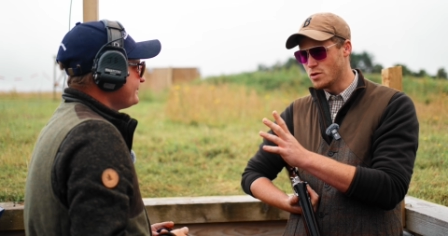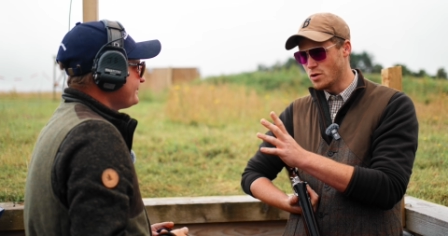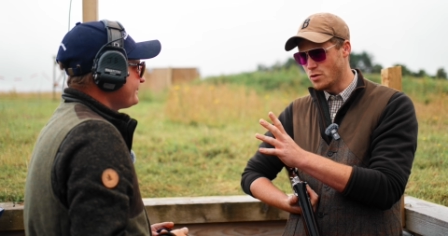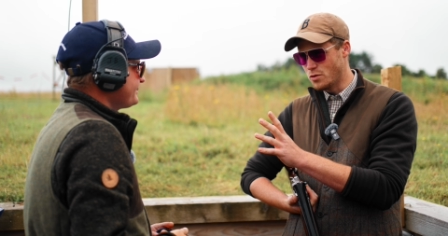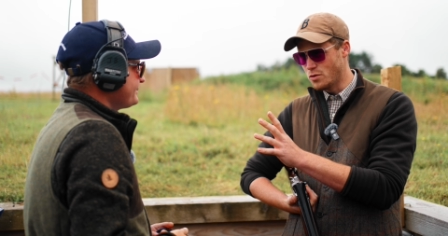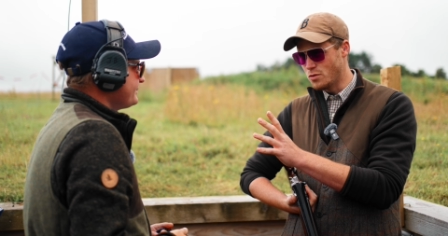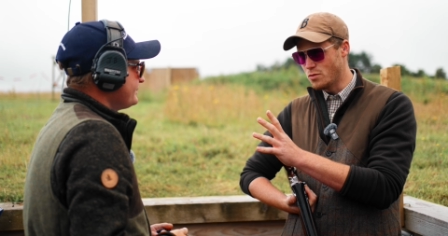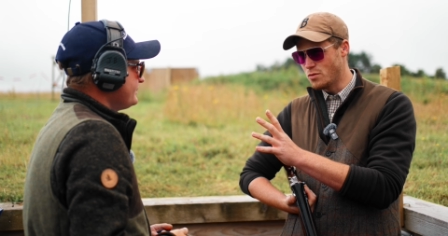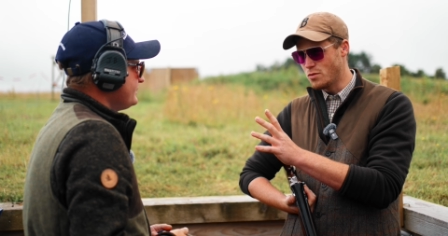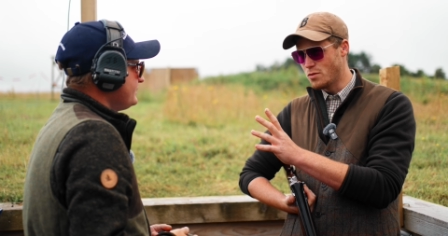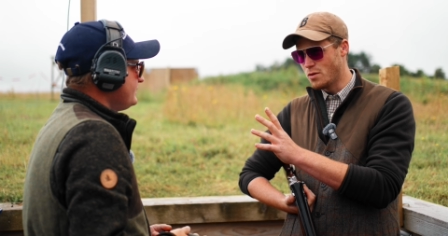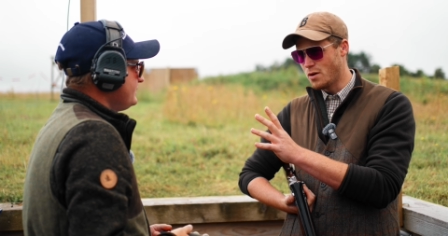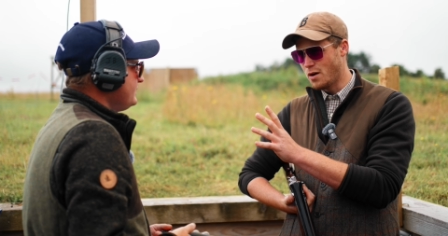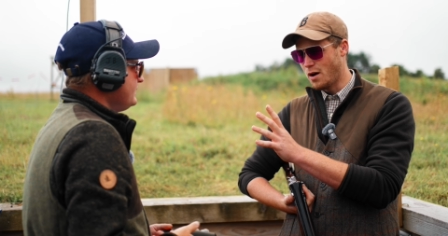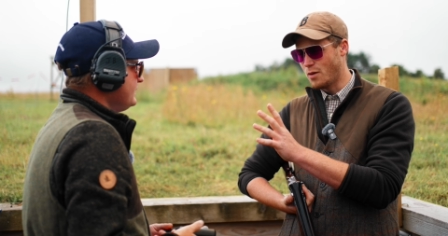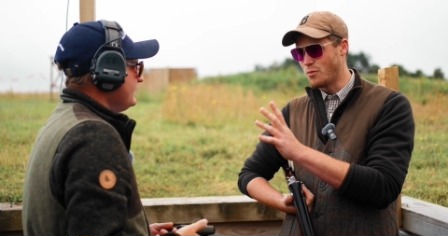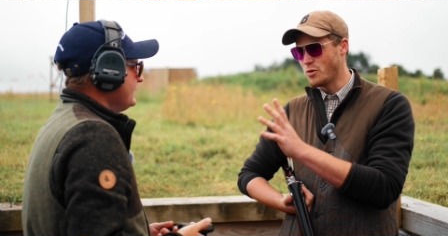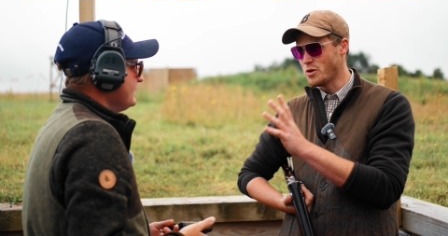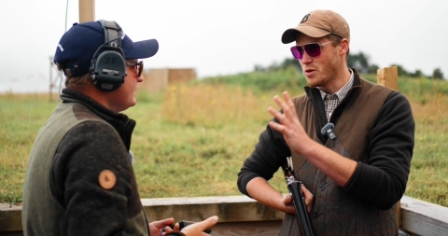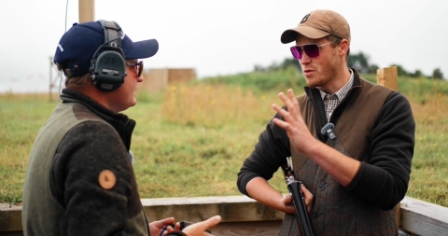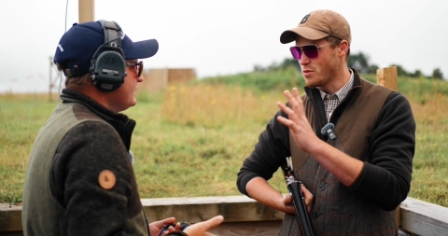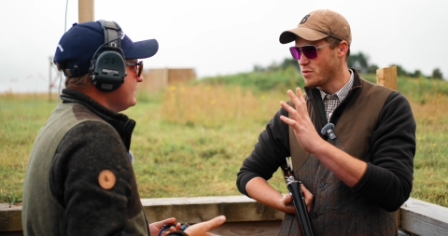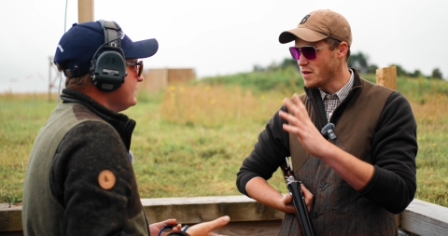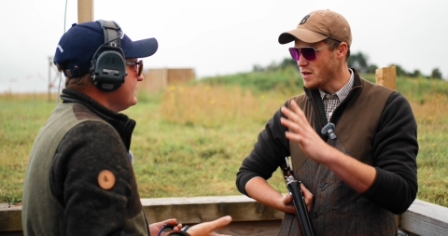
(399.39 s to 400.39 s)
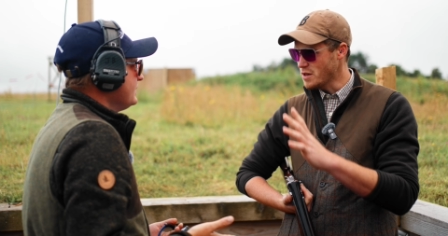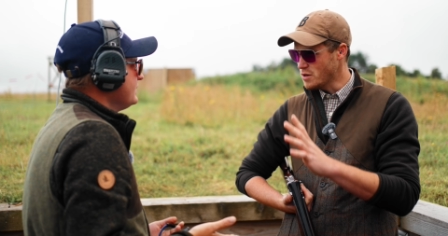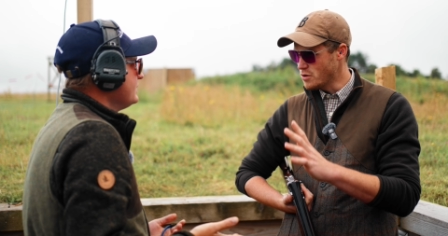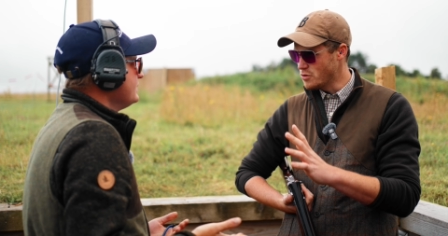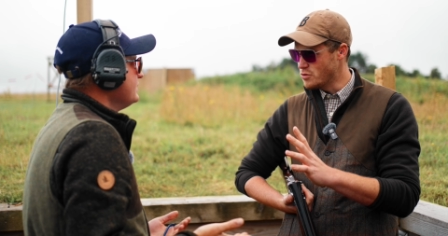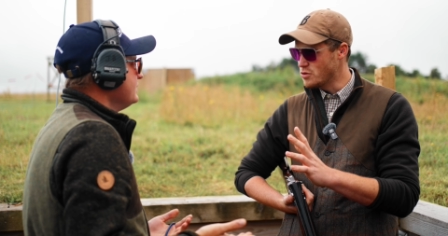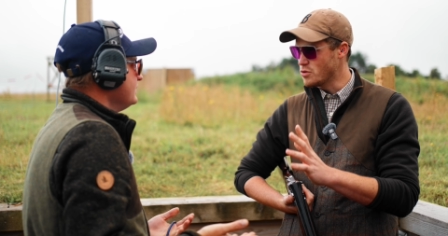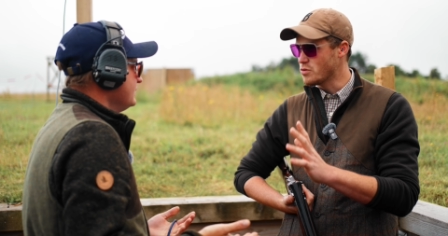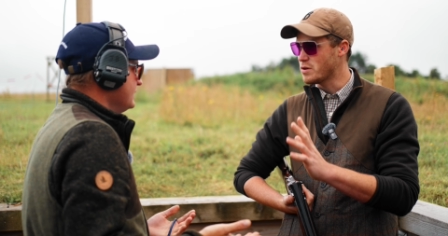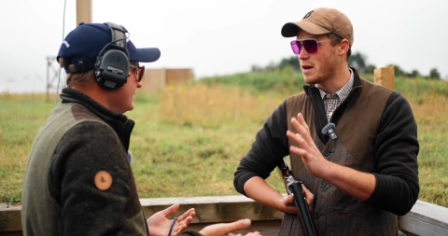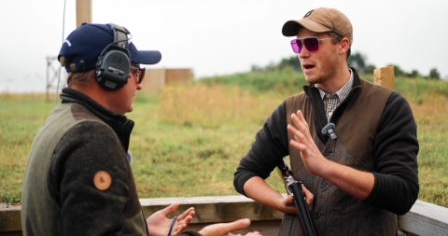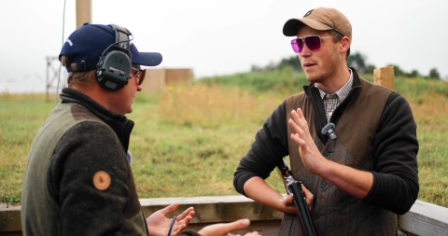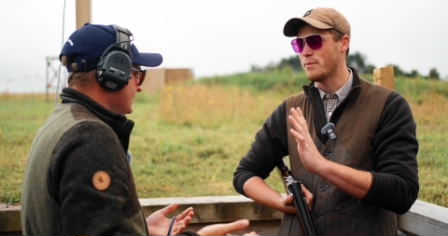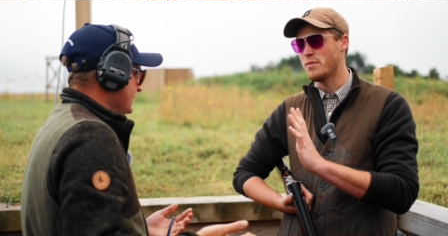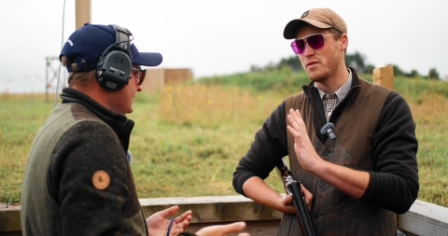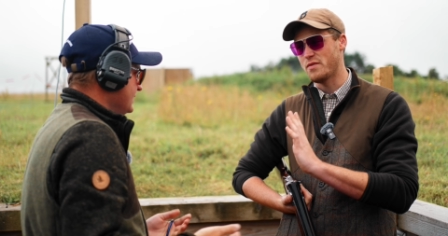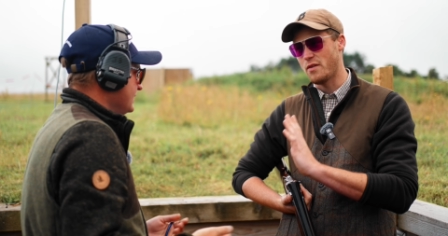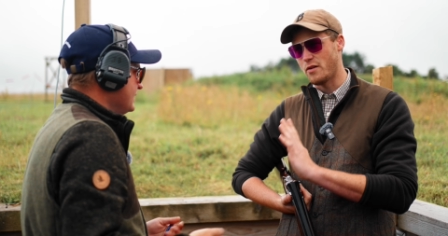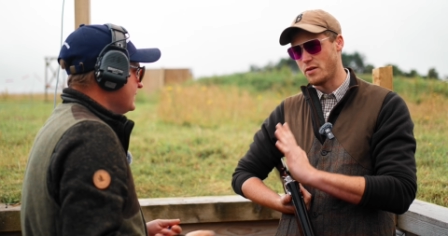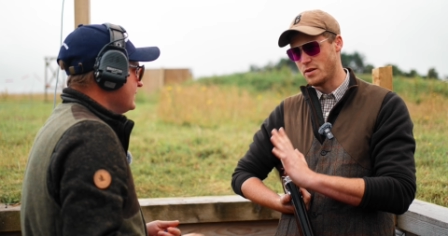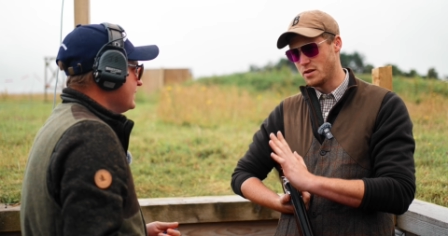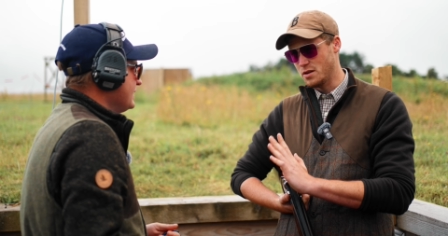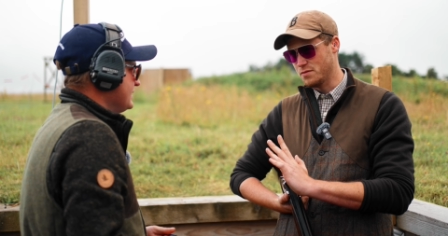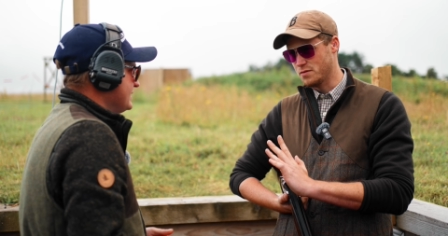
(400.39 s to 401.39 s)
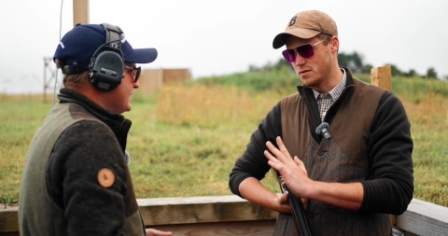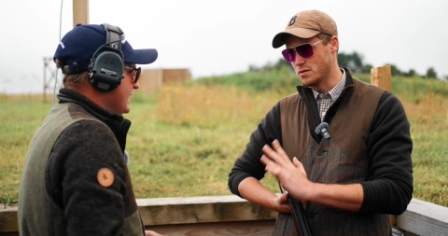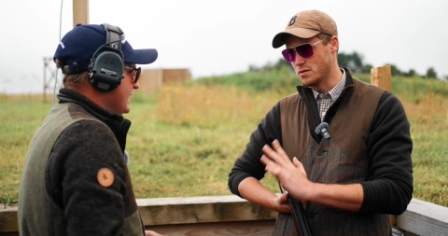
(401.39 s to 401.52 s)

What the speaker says: do and what you think you do can be very different.